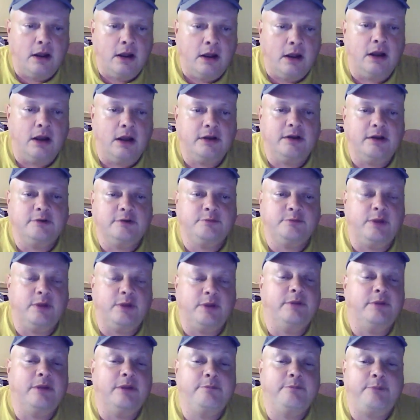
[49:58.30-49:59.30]
And
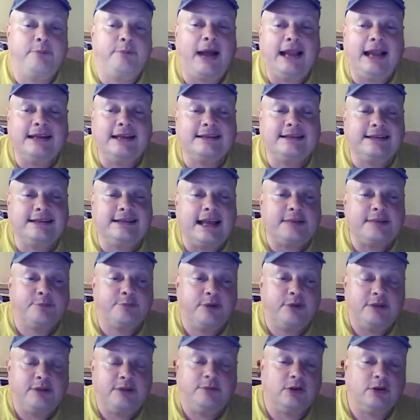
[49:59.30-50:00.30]
then Batten says
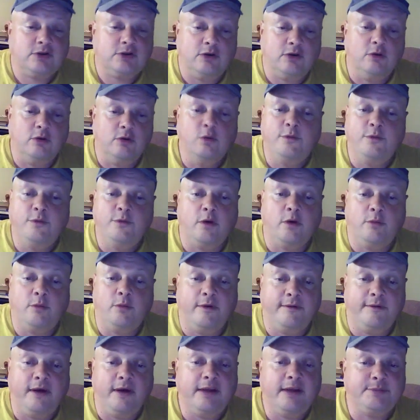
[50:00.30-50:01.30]
pretty much an awful lot of
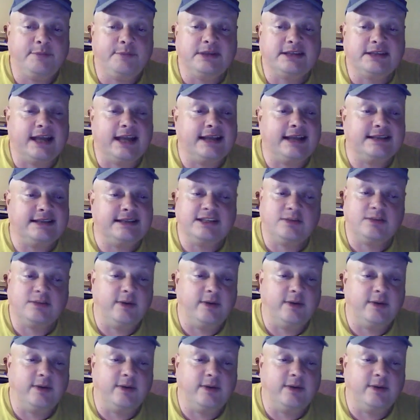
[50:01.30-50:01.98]
what I've been saying since